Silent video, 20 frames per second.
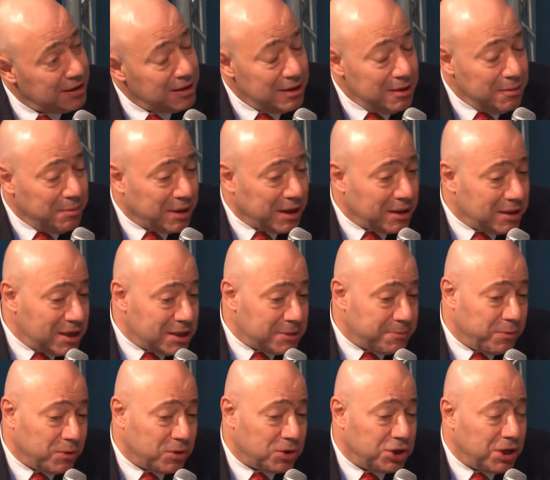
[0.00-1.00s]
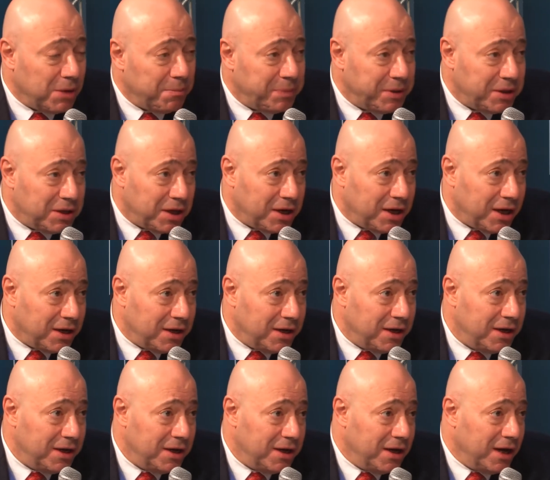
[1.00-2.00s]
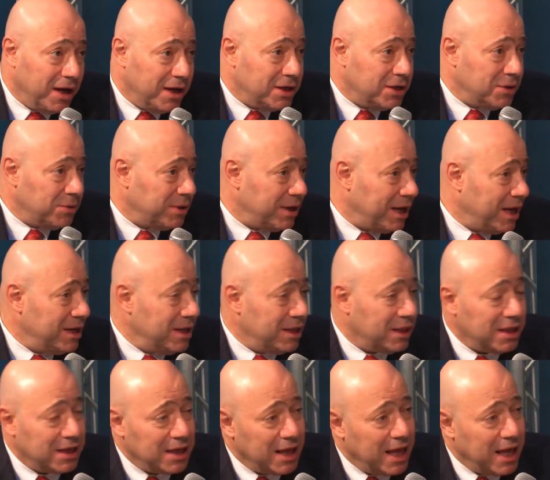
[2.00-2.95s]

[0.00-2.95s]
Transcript: But at this point, jumping the gun and doing anything,